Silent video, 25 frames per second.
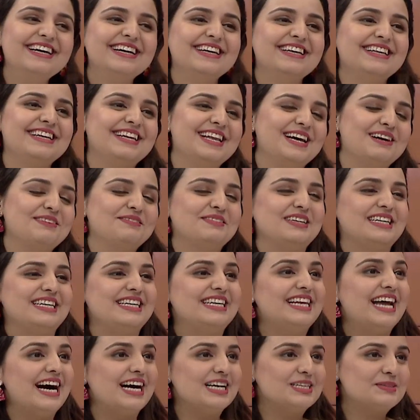Lovely.
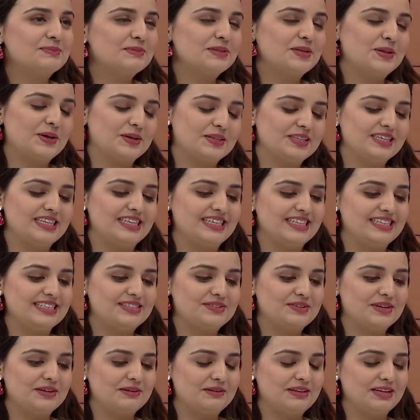Last but not the
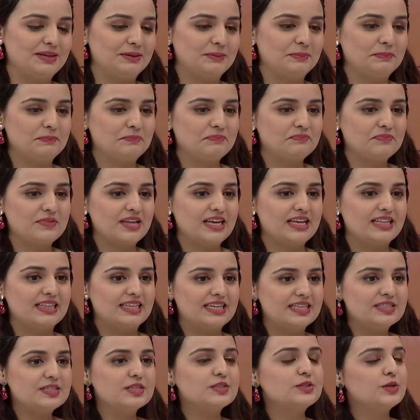least, Randeep.
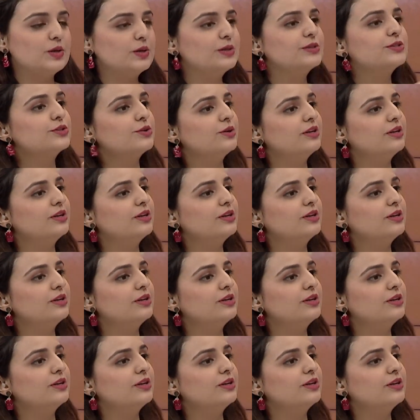This is also